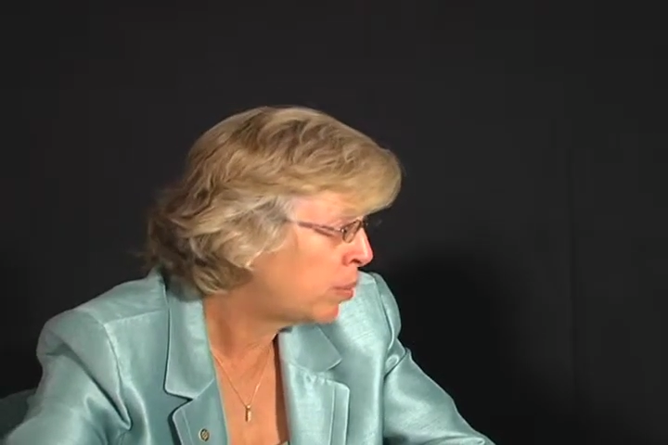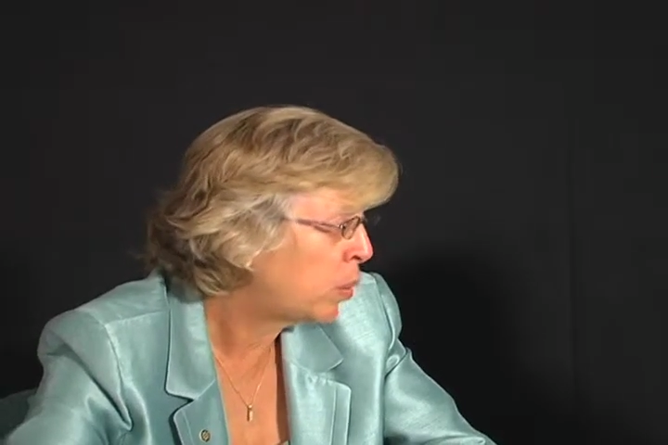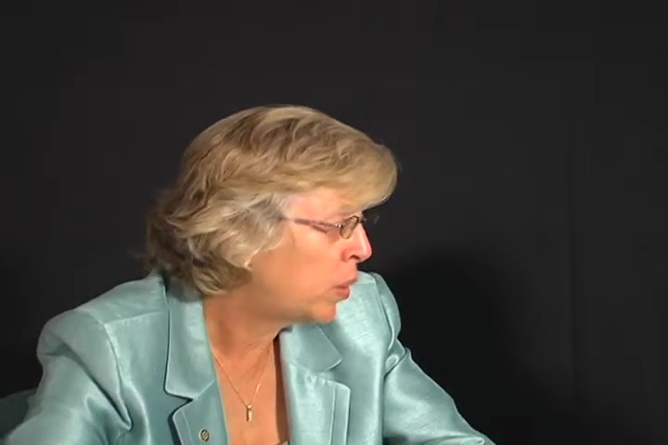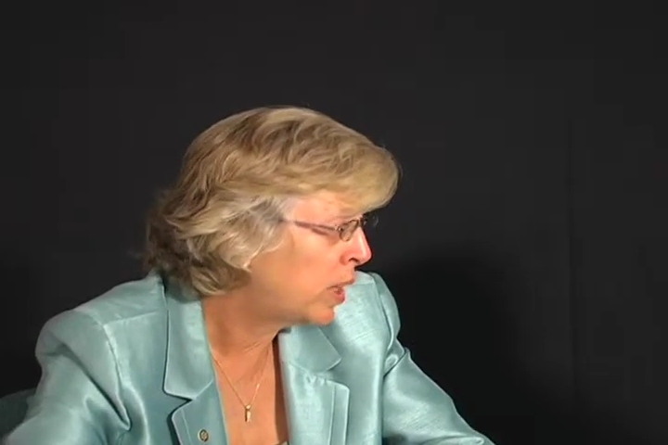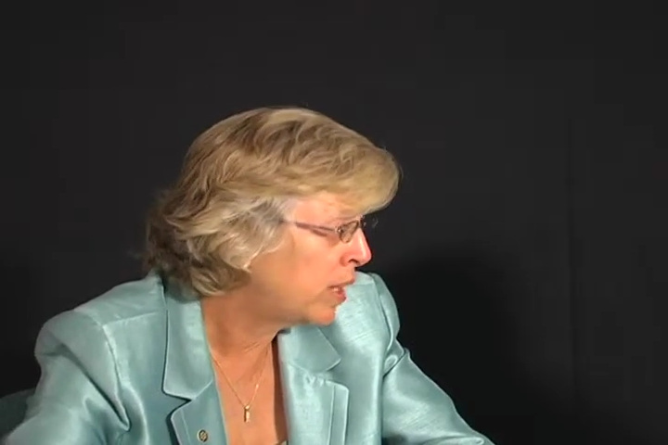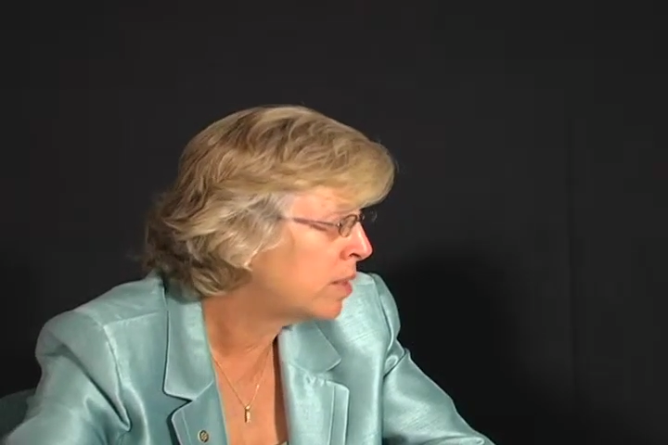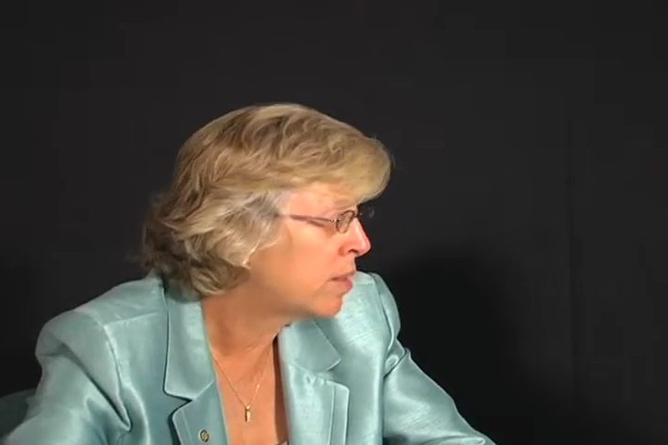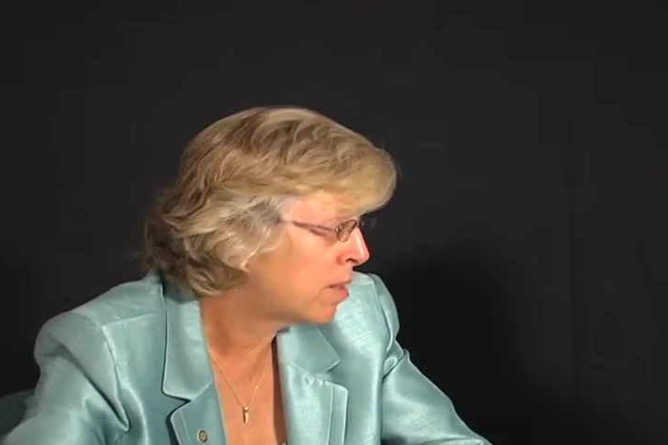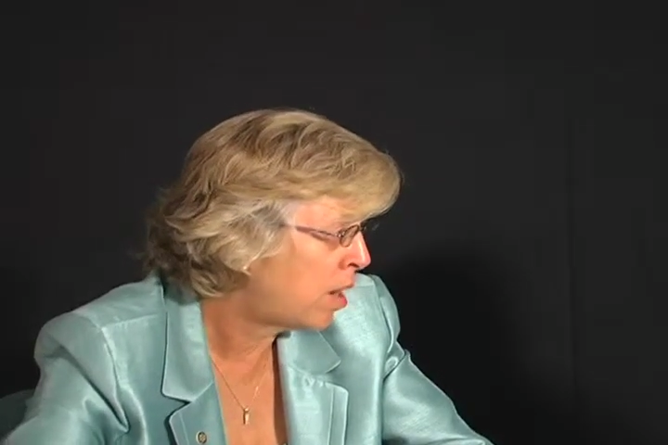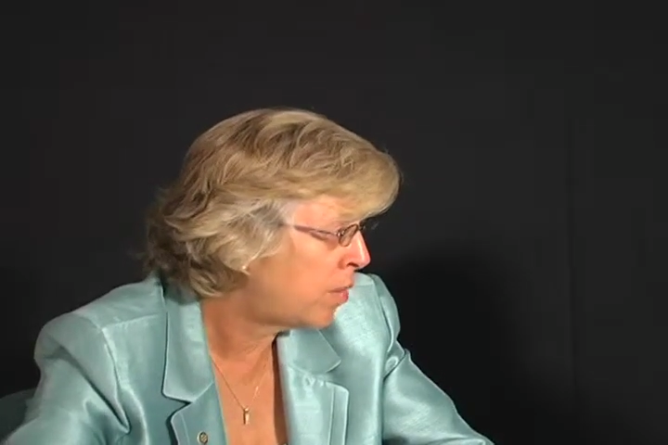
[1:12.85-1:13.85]
employees
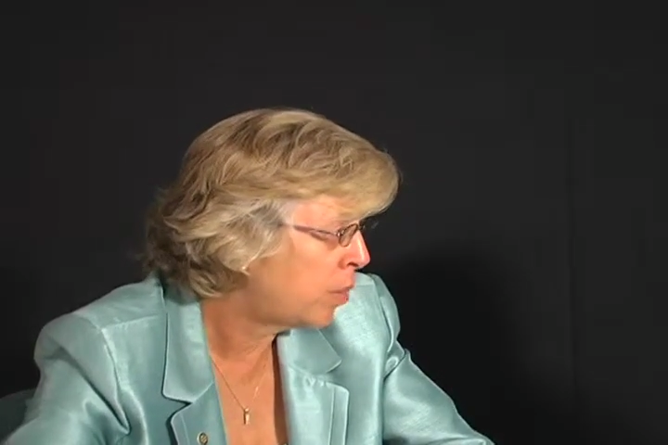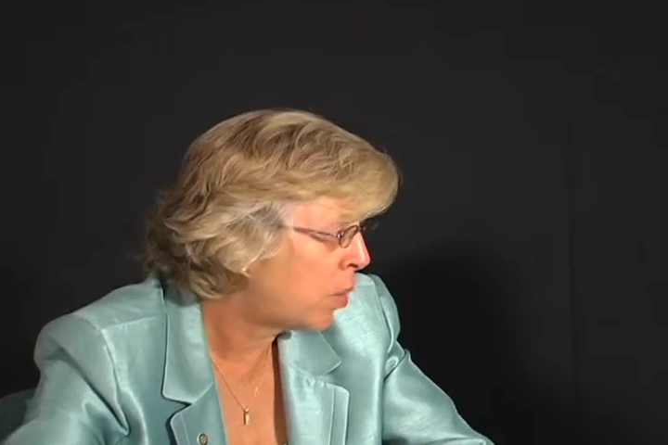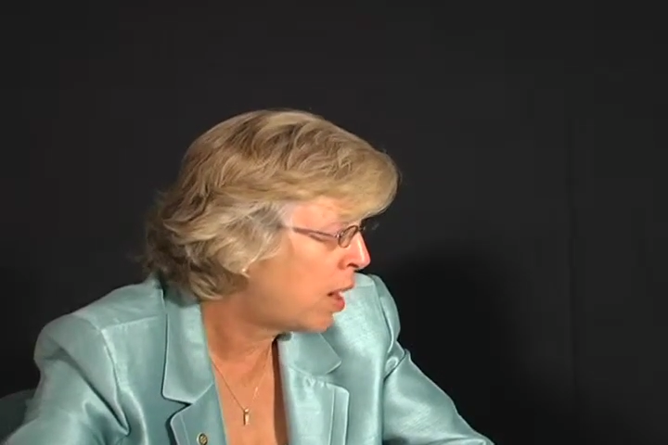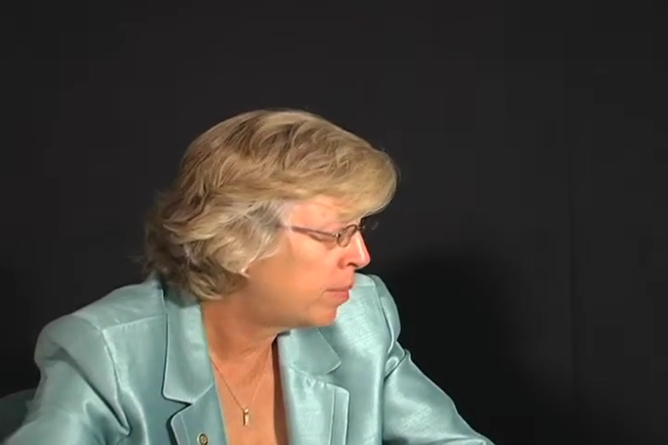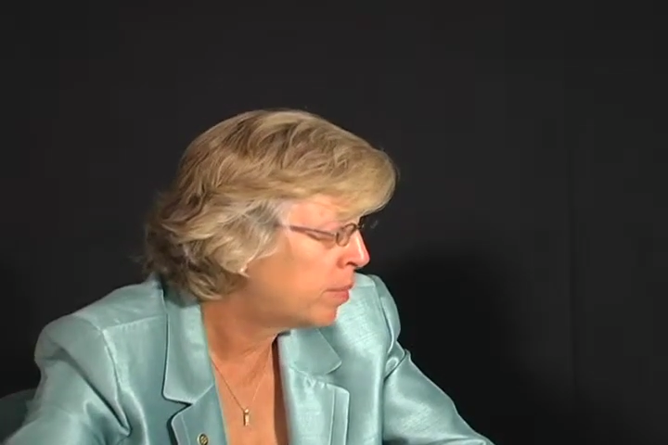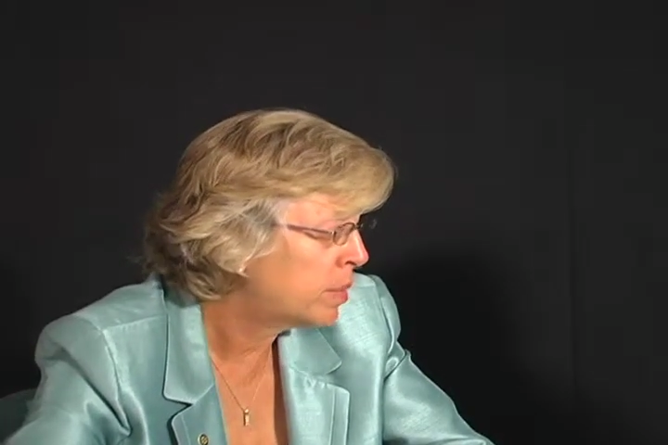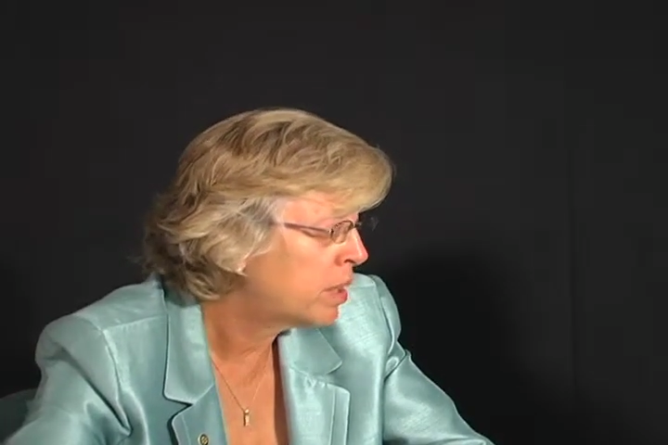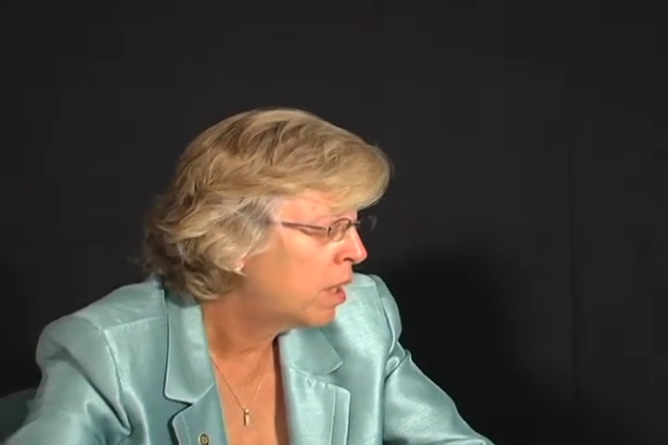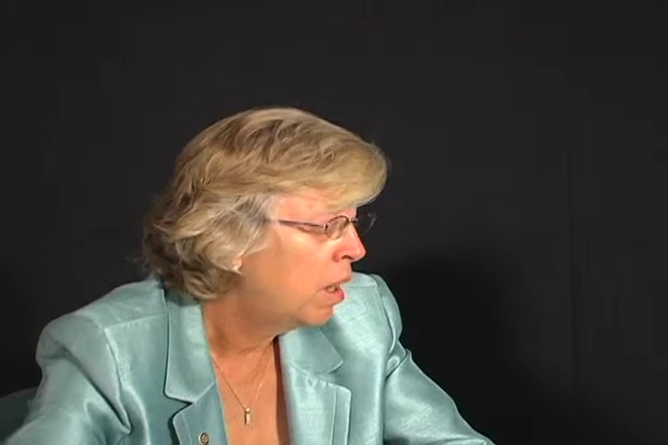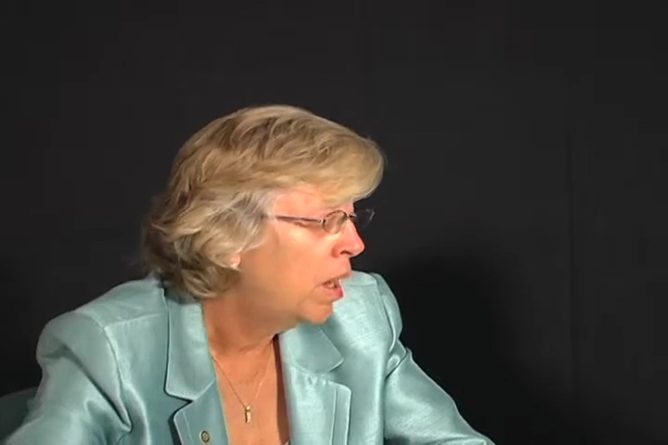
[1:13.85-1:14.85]
in solving problems.